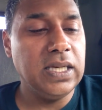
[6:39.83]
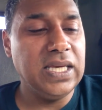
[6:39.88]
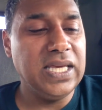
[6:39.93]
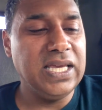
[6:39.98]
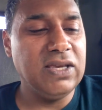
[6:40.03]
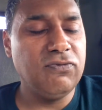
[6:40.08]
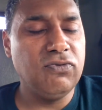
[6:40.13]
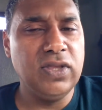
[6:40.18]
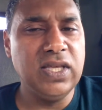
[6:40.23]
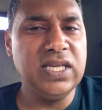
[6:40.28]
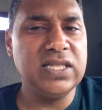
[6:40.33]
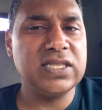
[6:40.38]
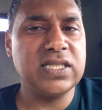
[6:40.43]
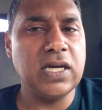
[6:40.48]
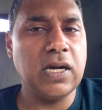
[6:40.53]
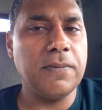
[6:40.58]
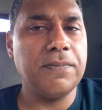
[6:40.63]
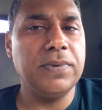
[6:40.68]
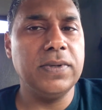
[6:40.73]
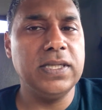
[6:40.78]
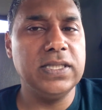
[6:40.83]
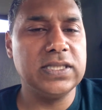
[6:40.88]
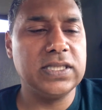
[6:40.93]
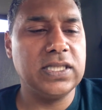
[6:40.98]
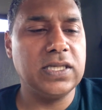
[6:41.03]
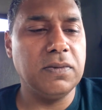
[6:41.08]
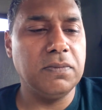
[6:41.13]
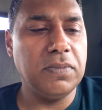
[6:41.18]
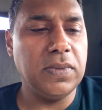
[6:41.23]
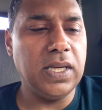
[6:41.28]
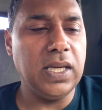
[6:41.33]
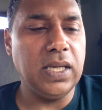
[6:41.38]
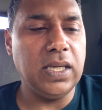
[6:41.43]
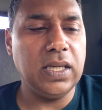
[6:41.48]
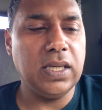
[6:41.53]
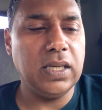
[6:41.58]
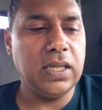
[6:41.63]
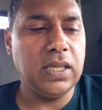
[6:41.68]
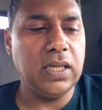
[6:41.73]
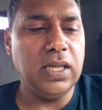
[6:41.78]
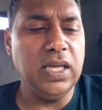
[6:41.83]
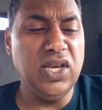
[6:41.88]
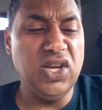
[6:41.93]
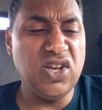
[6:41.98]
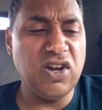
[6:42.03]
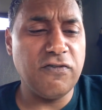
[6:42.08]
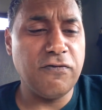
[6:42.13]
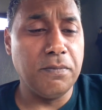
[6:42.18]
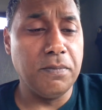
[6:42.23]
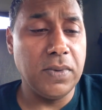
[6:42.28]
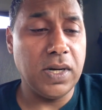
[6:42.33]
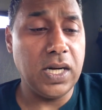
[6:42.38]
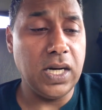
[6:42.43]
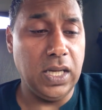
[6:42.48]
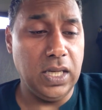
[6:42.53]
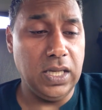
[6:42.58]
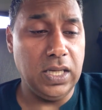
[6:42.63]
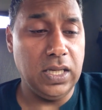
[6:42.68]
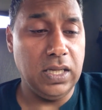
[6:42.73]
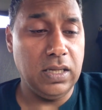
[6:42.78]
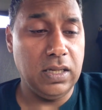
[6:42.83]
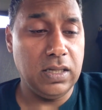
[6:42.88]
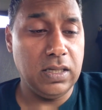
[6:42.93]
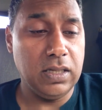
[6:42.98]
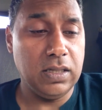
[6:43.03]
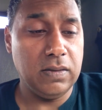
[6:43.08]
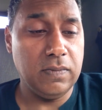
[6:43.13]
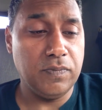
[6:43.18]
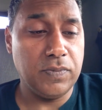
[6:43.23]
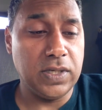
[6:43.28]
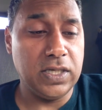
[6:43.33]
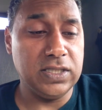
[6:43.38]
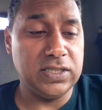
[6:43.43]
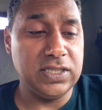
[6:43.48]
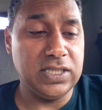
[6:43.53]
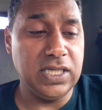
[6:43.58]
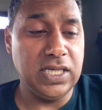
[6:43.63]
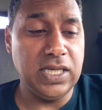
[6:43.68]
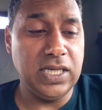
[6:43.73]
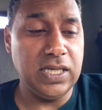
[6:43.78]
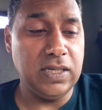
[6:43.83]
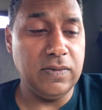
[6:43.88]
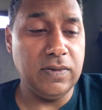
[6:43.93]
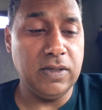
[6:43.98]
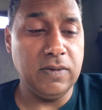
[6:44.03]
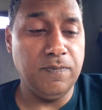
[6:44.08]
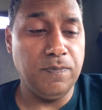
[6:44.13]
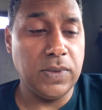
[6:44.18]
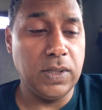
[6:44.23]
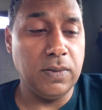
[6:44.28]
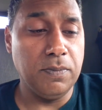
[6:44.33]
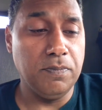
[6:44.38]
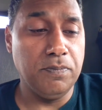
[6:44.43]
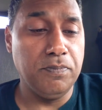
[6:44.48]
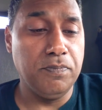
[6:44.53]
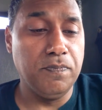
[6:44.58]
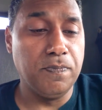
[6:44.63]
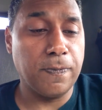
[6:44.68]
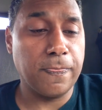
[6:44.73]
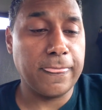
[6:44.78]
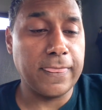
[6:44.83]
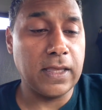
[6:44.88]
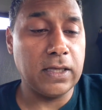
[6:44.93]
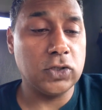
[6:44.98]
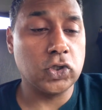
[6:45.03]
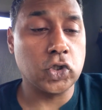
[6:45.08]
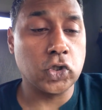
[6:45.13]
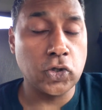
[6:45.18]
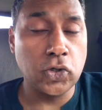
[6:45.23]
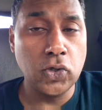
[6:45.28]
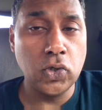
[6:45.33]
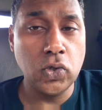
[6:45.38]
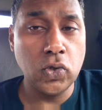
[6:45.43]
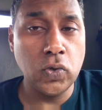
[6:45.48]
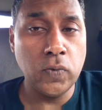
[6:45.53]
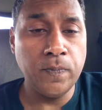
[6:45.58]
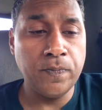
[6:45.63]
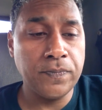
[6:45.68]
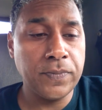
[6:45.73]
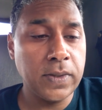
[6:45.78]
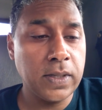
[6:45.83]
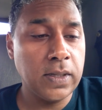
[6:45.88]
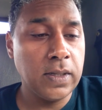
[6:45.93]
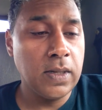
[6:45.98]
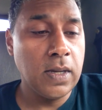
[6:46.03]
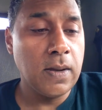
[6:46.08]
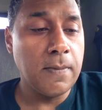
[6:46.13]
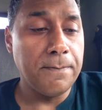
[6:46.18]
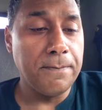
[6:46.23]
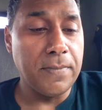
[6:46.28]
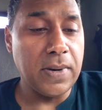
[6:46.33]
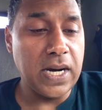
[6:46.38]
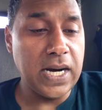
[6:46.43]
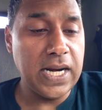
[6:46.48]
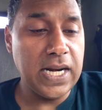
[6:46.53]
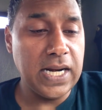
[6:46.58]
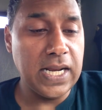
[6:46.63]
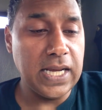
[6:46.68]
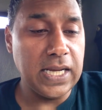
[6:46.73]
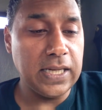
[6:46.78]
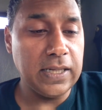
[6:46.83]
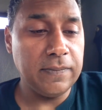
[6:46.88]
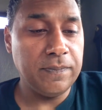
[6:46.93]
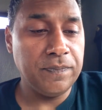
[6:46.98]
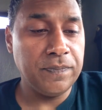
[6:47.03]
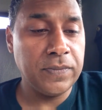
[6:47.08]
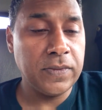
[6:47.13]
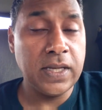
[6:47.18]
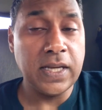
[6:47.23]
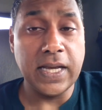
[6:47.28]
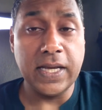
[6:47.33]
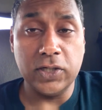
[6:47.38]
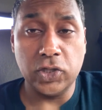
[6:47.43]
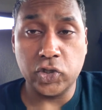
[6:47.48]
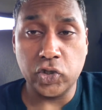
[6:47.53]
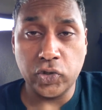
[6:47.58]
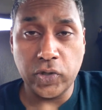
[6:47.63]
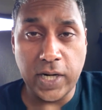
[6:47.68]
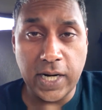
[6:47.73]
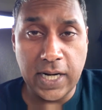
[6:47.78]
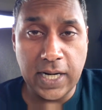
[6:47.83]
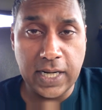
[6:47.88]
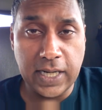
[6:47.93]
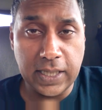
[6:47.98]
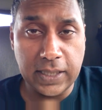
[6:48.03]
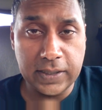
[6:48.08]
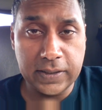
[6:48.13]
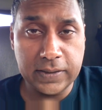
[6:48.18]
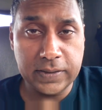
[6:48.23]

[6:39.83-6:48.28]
if these companies can make enough money, because it, true mining and trading